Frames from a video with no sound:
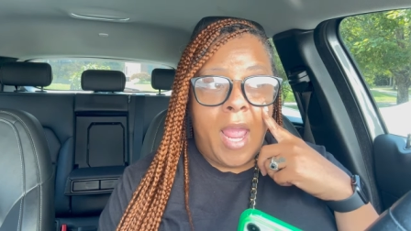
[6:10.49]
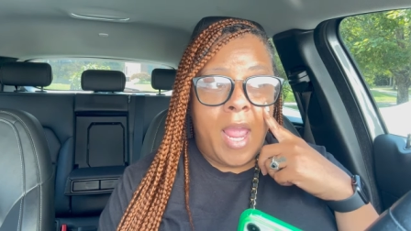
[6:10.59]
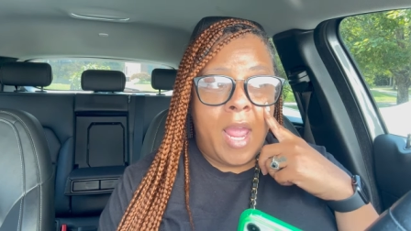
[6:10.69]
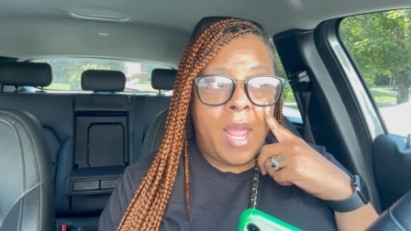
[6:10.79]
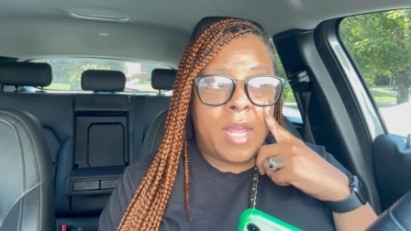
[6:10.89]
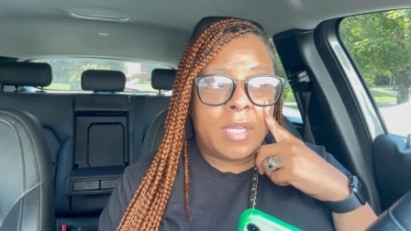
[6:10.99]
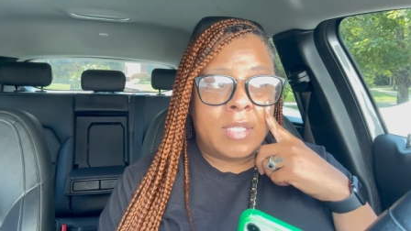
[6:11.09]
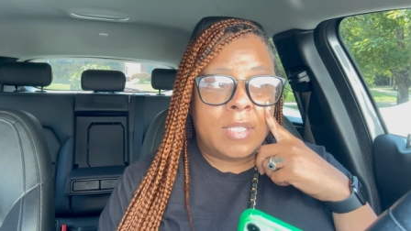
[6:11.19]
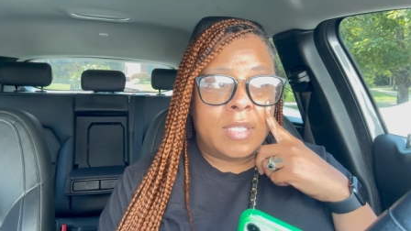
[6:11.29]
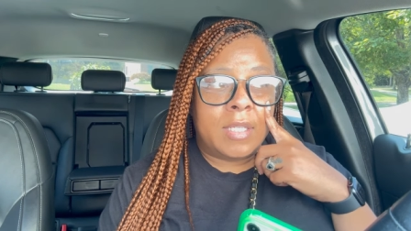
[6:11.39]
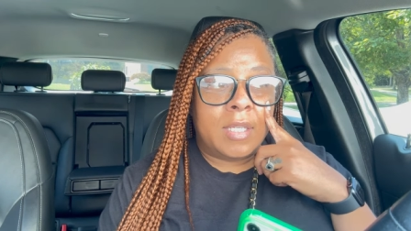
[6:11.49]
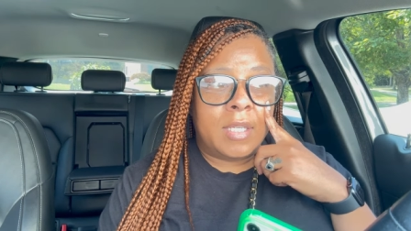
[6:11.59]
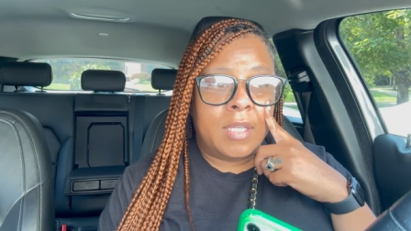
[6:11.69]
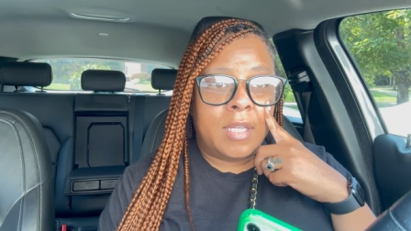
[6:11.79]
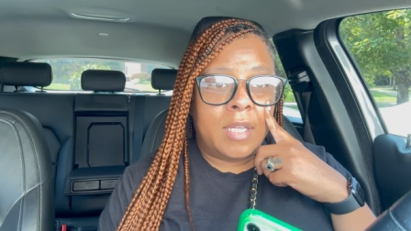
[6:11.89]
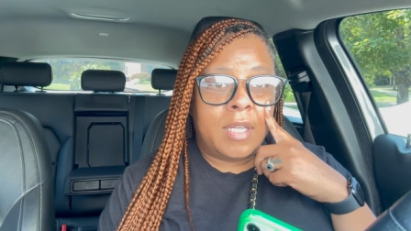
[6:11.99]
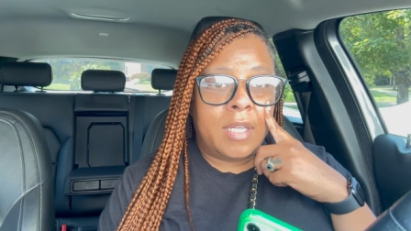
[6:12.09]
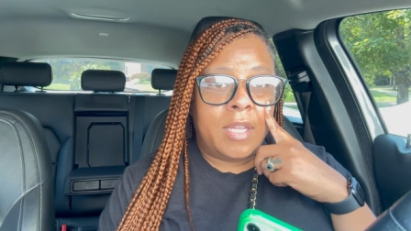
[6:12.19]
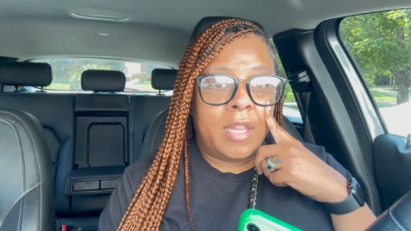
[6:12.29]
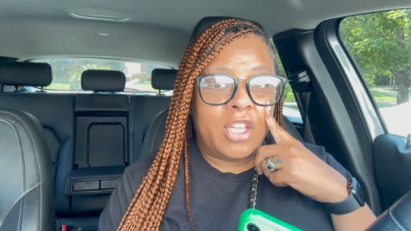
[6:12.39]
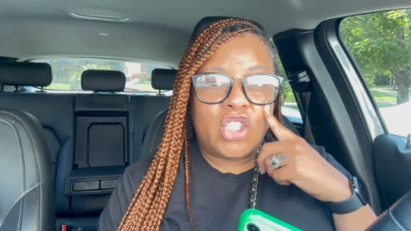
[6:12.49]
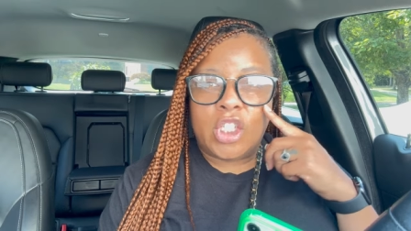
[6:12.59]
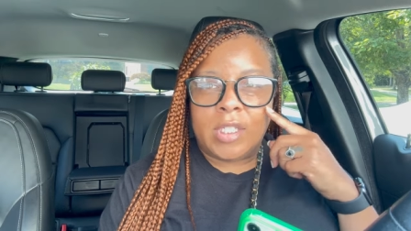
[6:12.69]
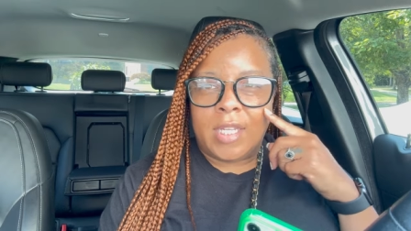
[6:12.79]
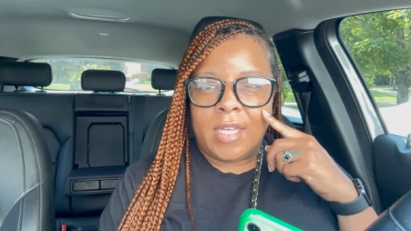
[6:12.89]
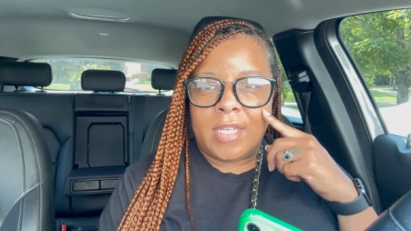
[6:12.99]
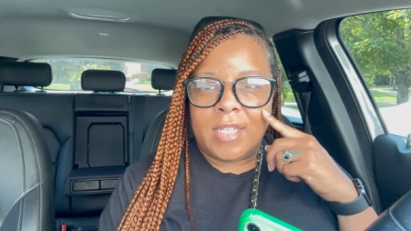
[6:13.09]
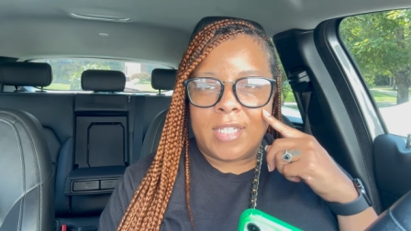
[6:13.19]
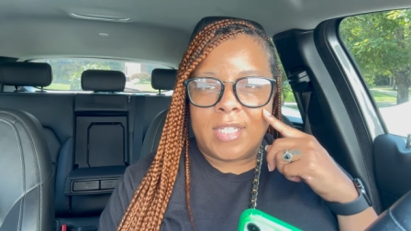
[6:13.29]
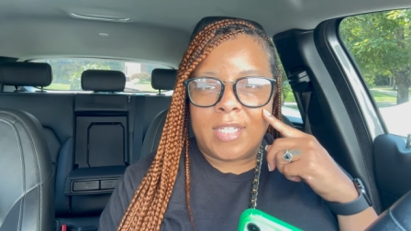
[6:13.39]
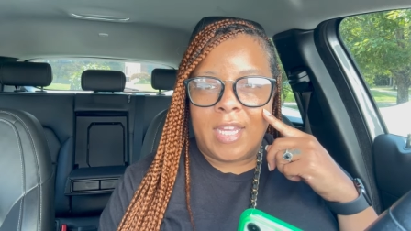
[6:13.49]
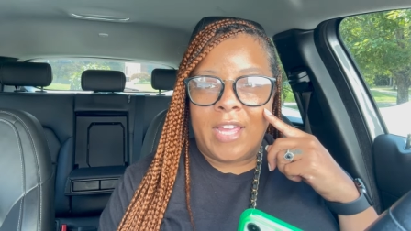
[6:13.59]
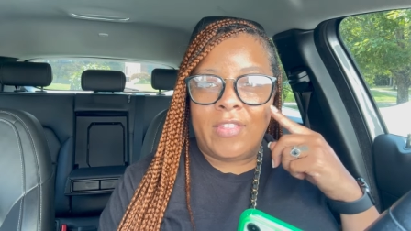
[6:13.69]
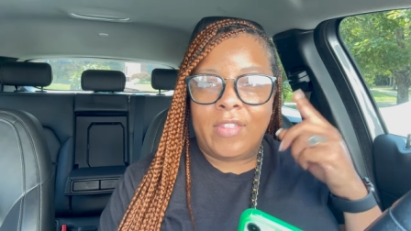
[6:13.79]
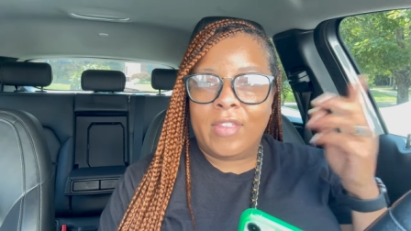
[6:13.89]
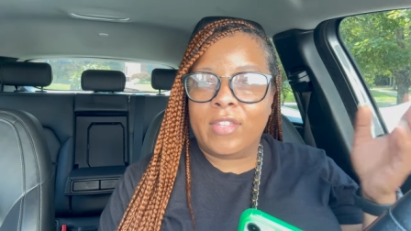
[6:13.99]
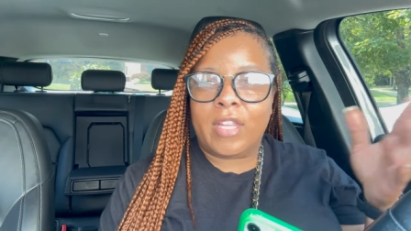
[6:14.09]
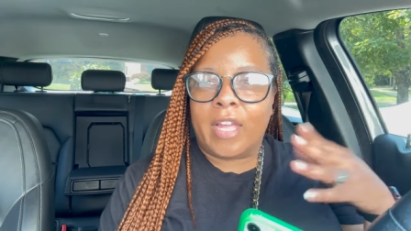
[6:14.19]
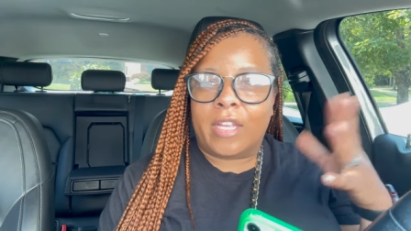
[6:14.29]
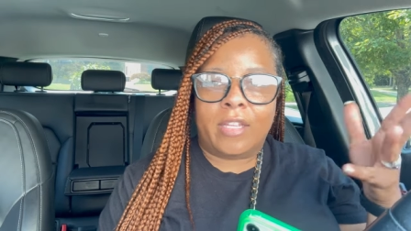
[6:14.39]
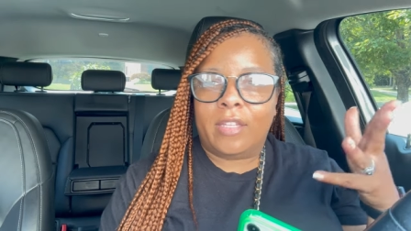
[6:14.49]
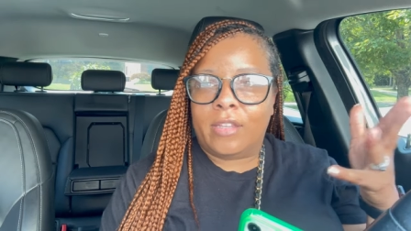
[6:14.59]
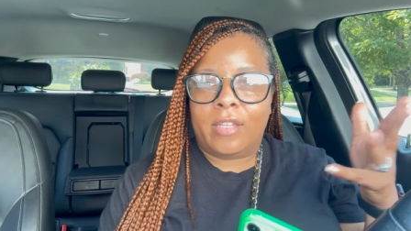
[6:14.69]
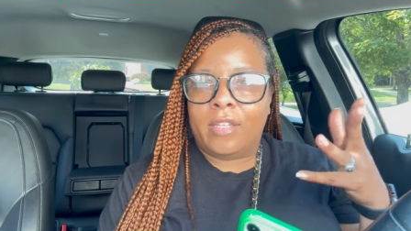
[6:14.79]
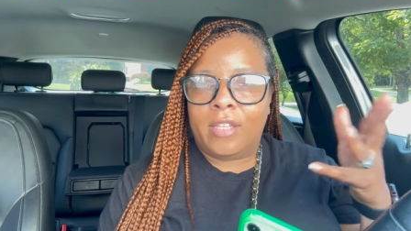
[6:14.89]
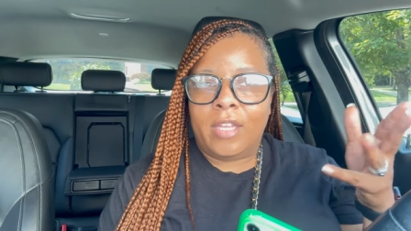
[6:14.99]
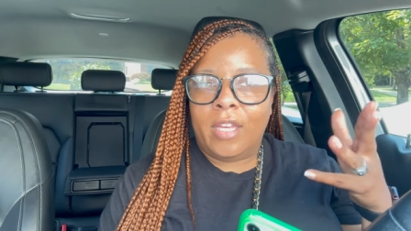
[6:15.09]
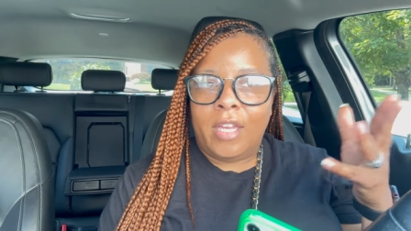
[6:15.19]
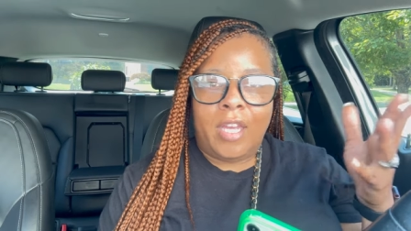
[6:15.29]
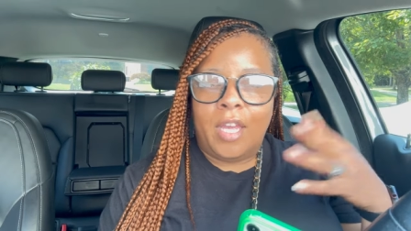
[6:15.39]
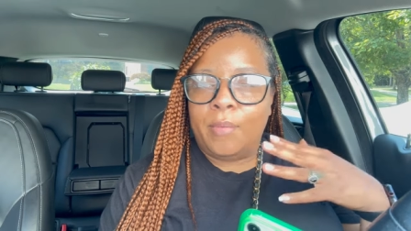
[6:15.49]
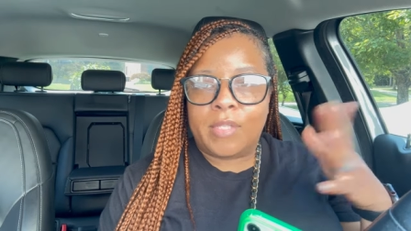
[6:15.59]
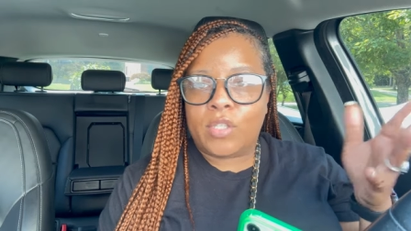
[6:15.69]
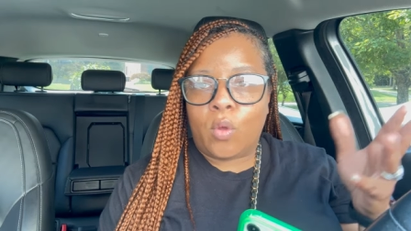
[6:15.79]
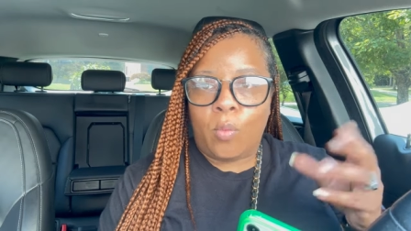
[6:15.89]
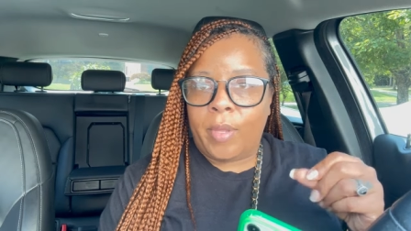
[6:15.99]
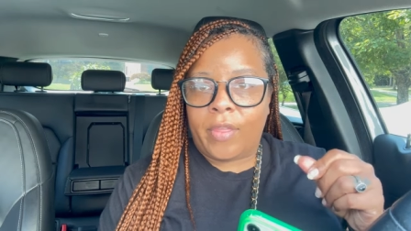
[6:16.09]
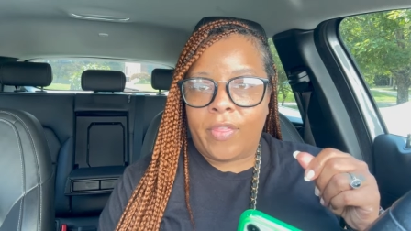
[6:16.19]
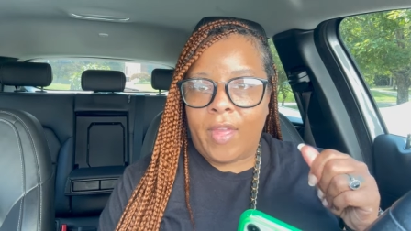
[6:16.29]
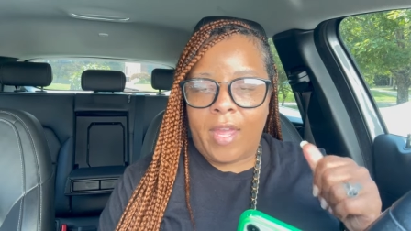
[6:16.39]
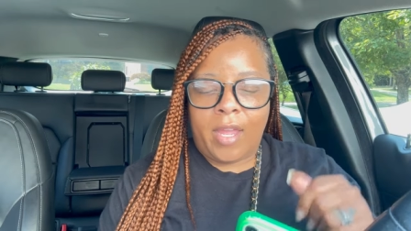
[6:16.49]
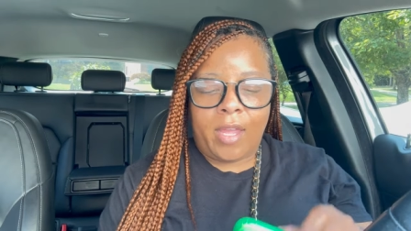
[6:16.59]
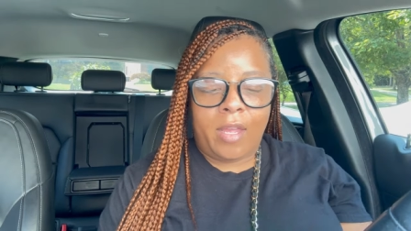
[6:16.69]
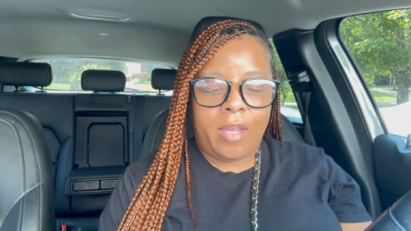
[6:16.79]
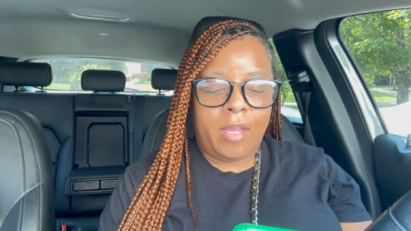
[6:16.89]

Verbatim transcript: And she didn't. And like, it was this whole big thing.